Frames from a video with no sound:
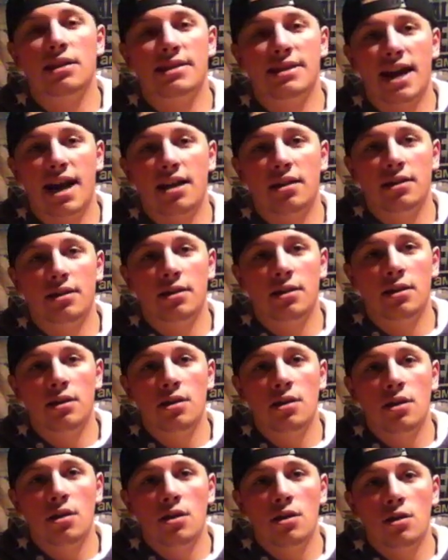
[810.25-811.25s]
and talent
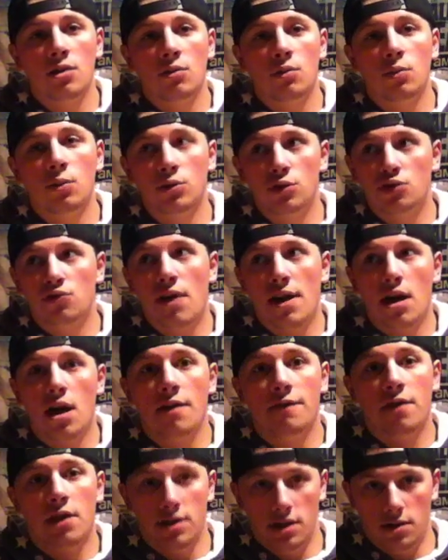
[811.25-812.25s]
will shred
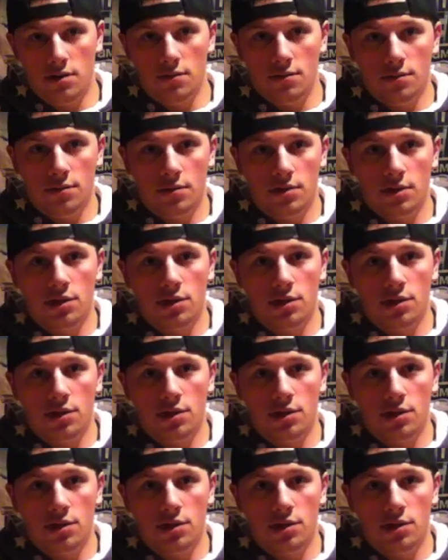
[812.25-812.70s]
off on you.